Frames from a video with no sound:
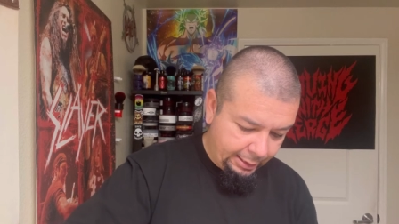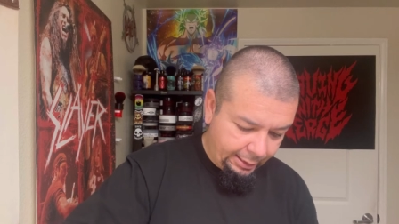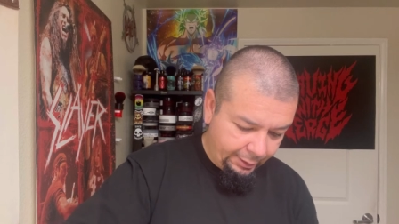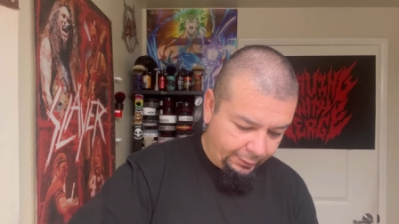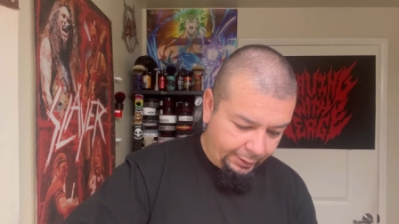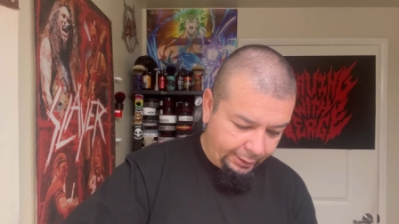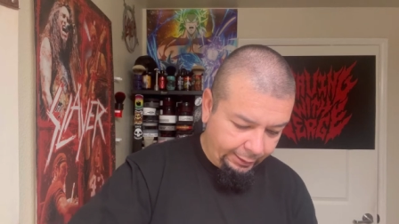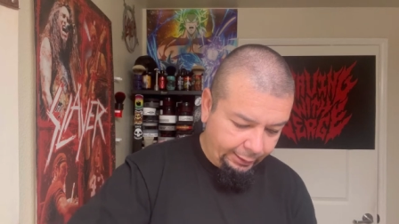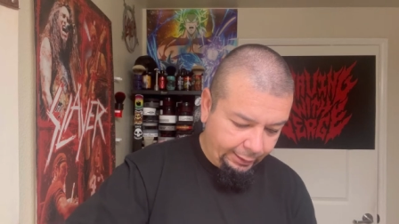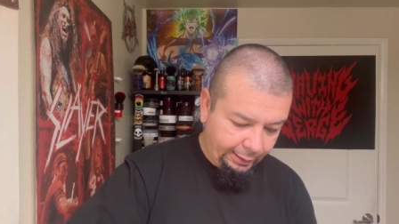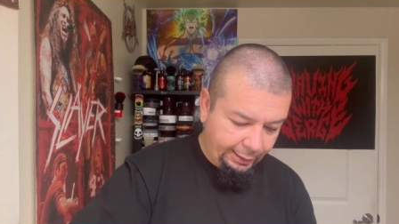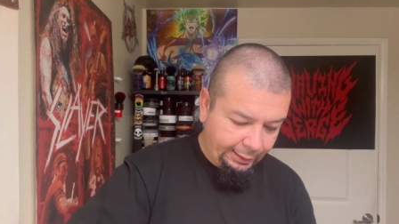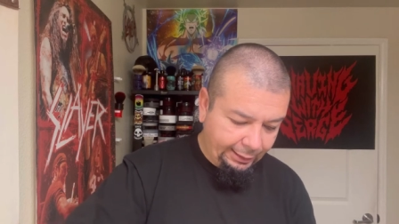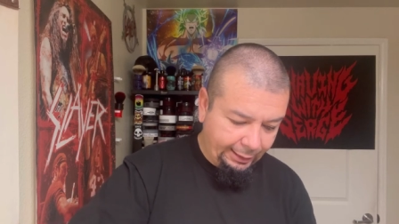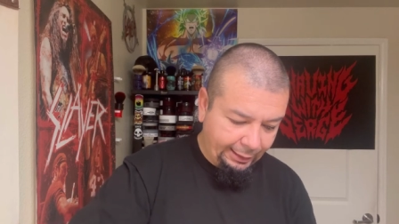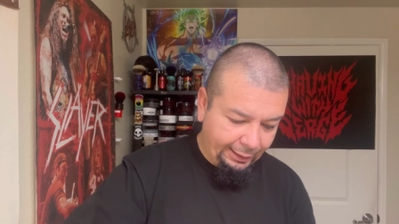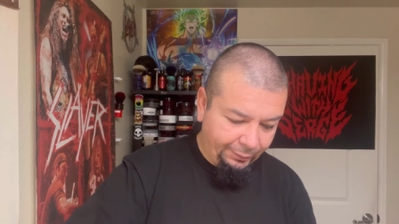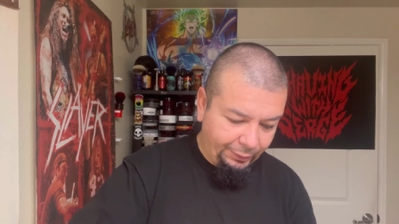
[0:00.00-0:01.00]
Well, it
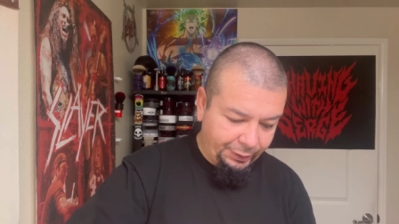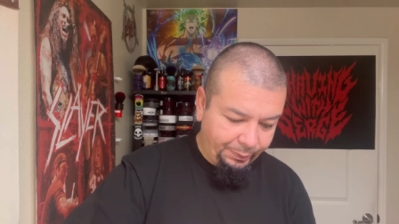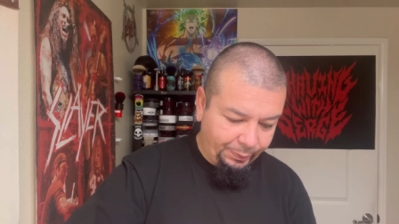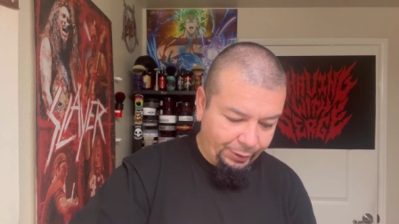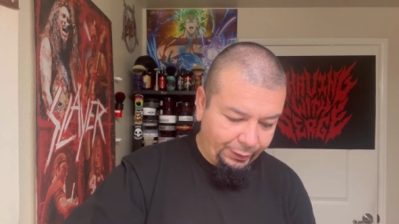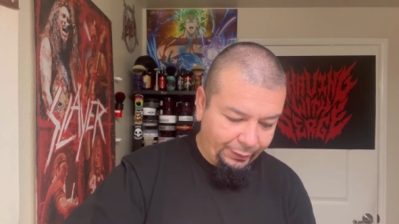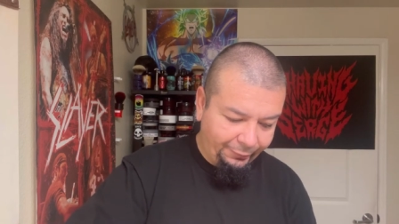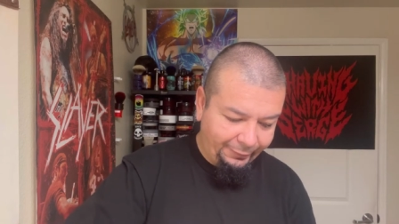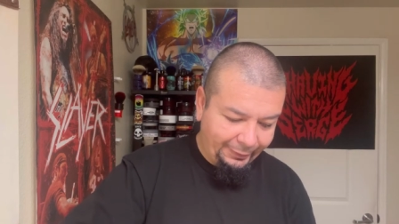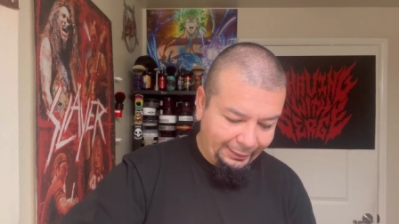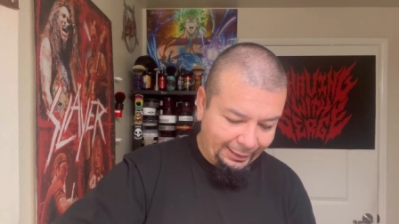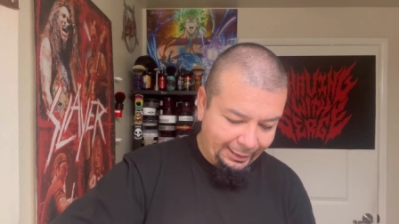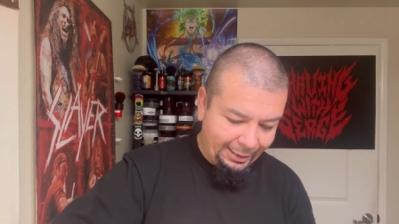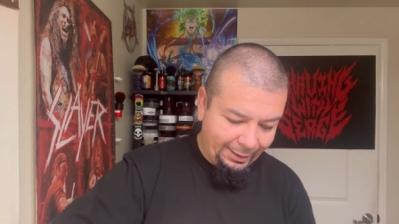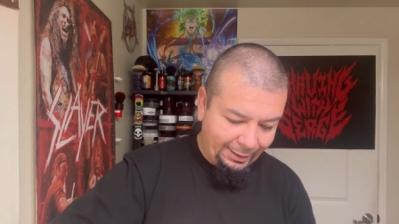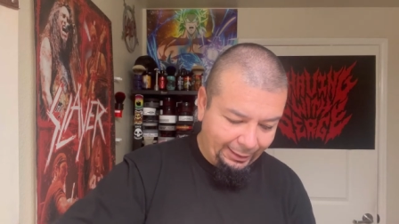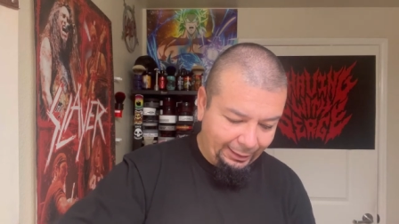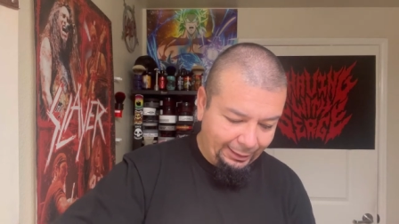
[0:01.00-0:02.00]
looked like it was perfect.
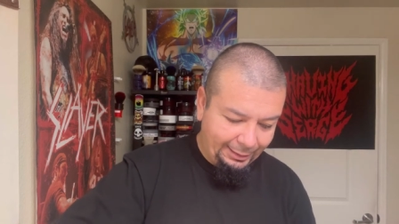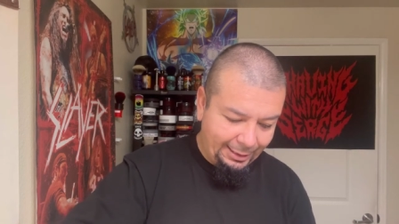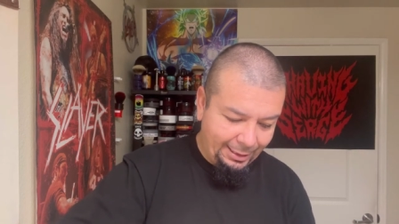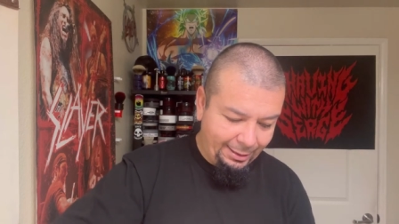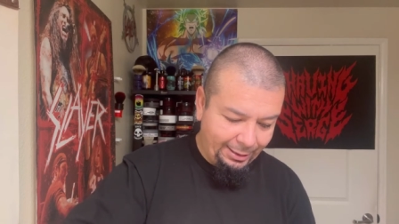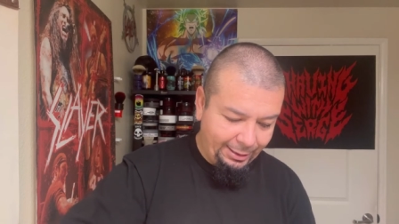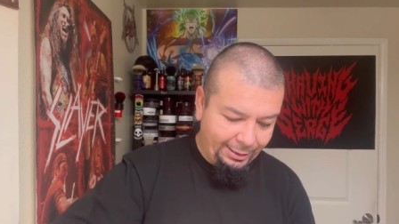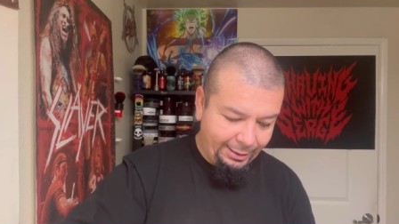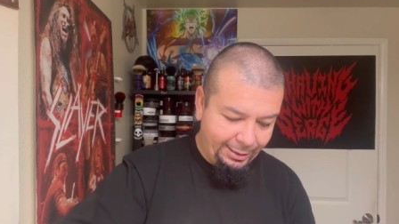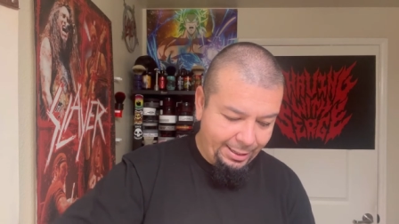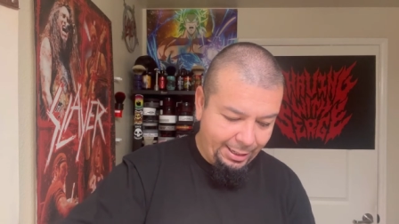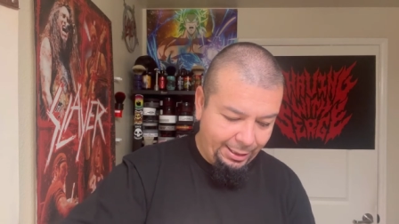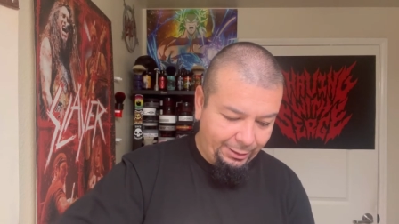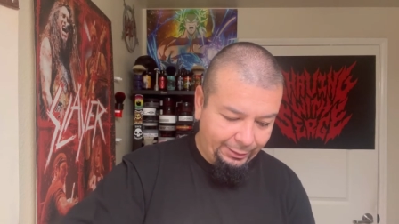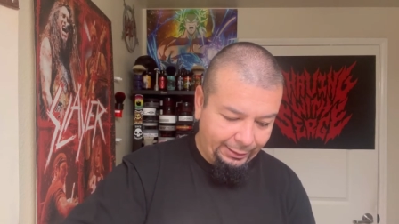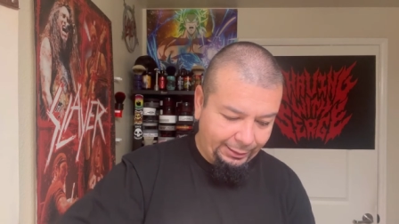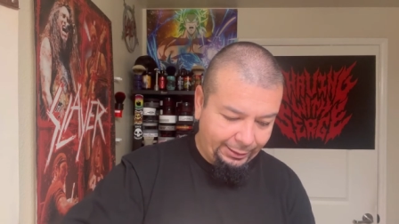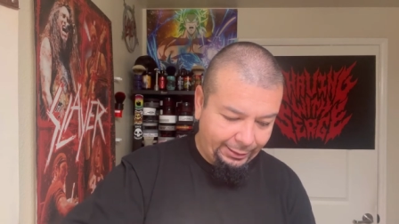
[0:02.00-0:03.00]
Now I look down at it,
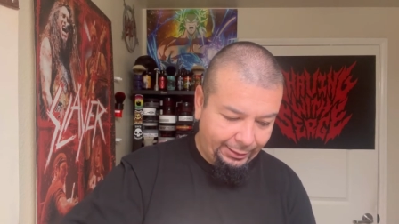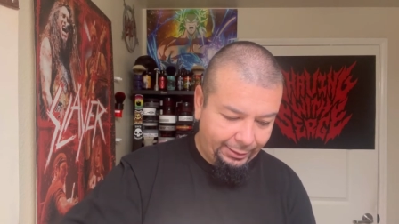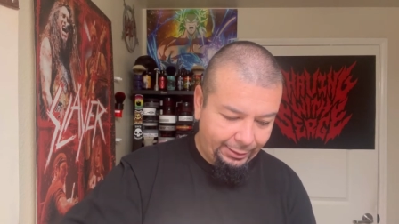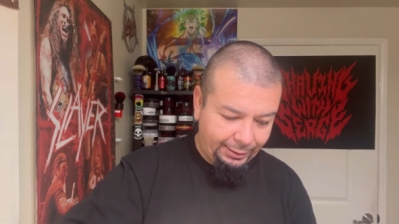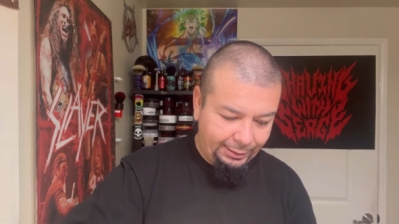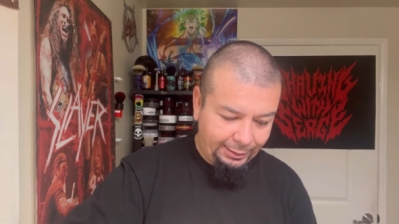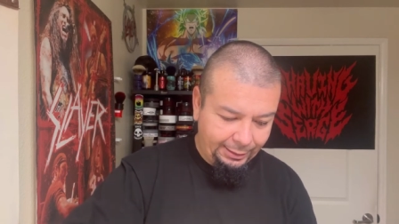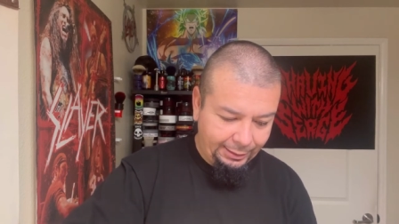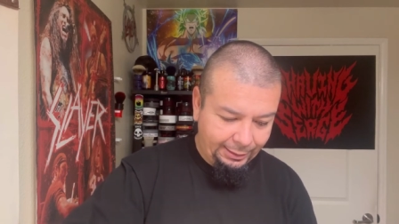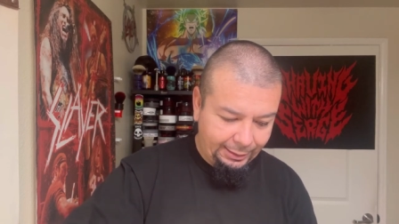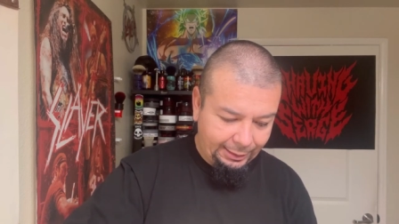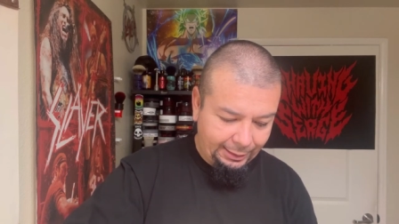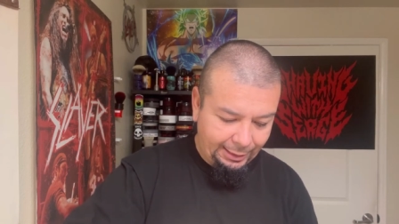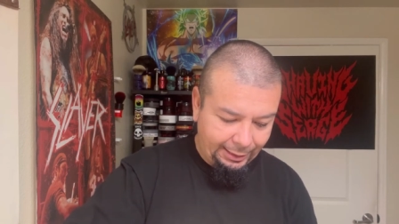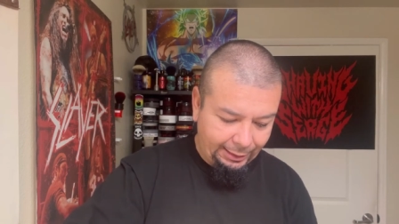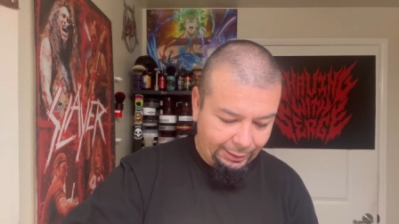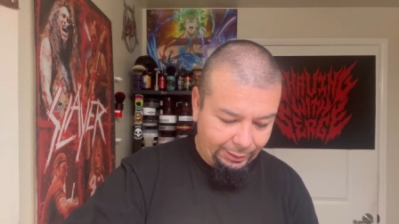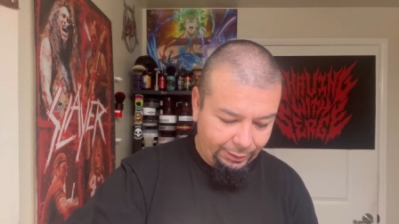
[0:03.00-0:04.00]
now it's all
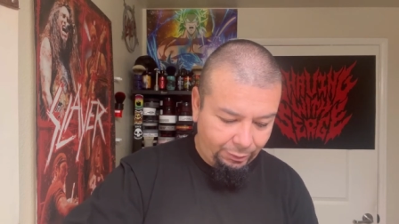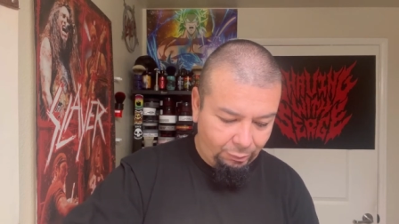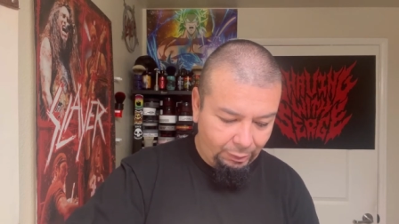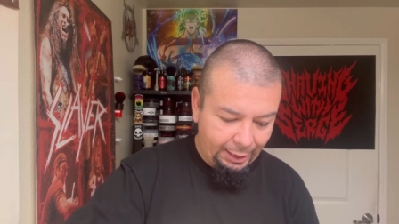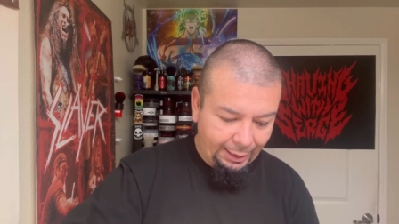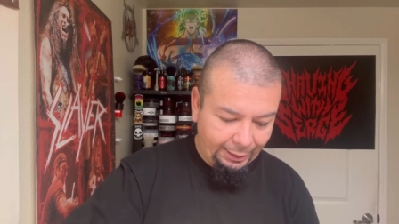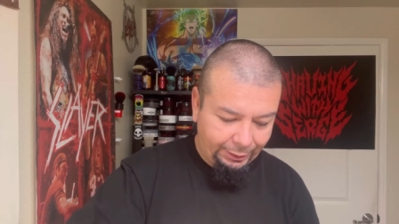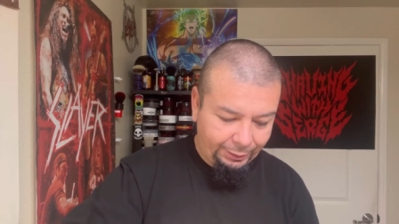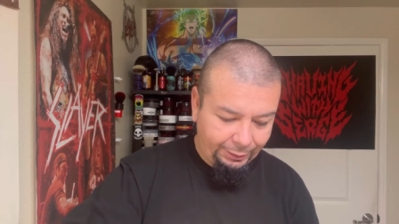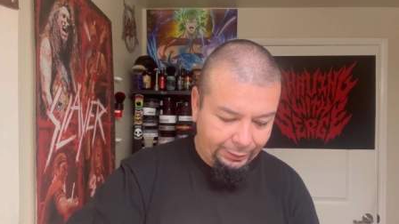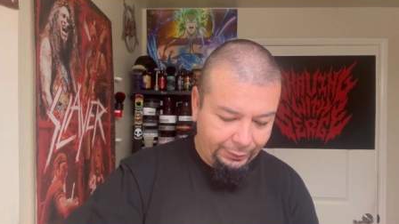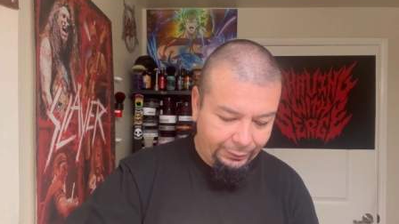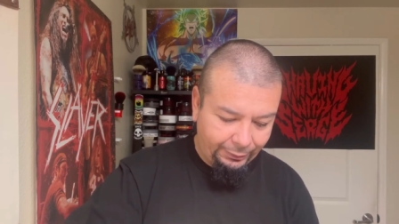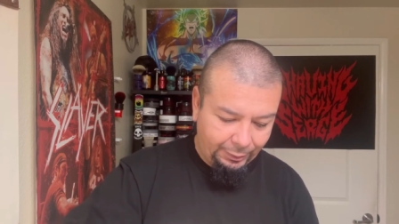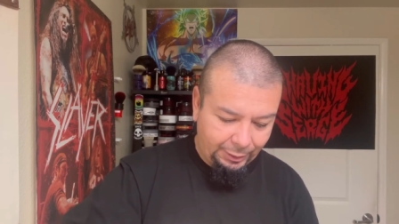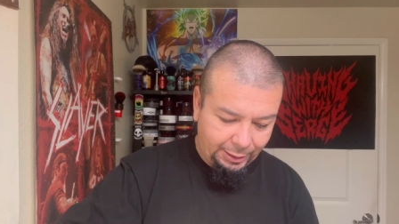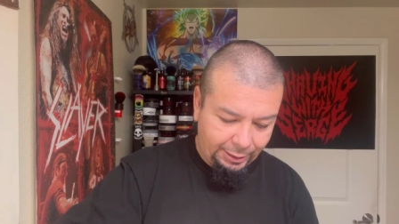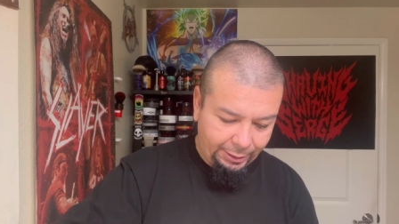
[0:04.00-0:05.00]
a little extra
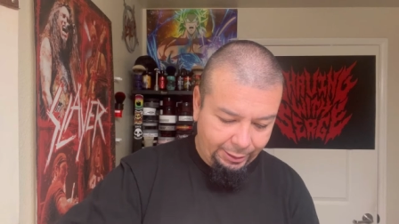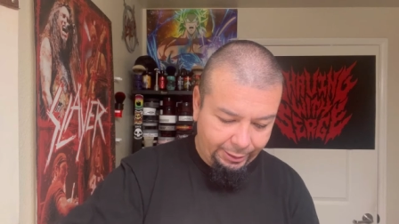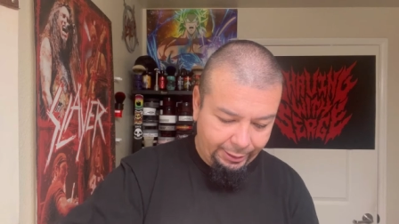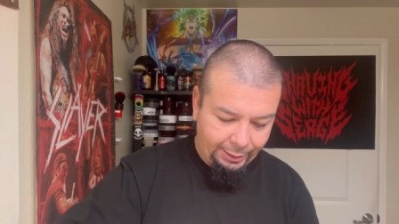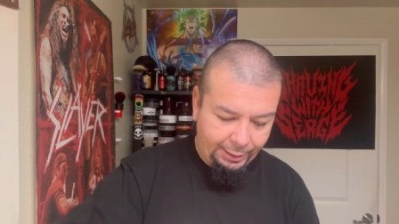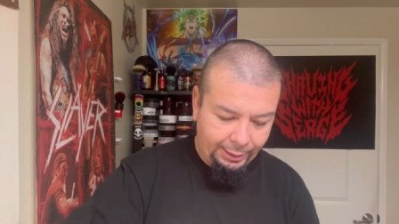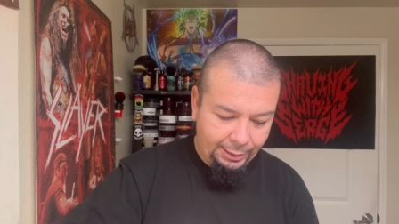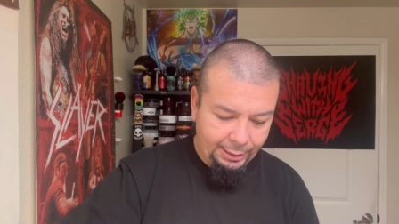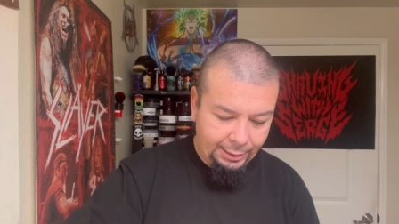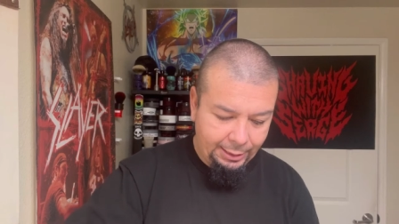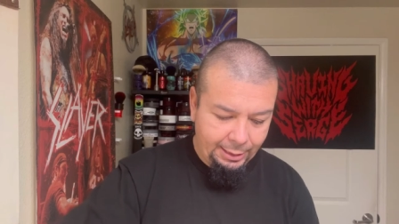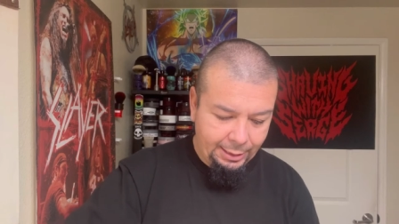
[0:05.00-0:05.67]
watery.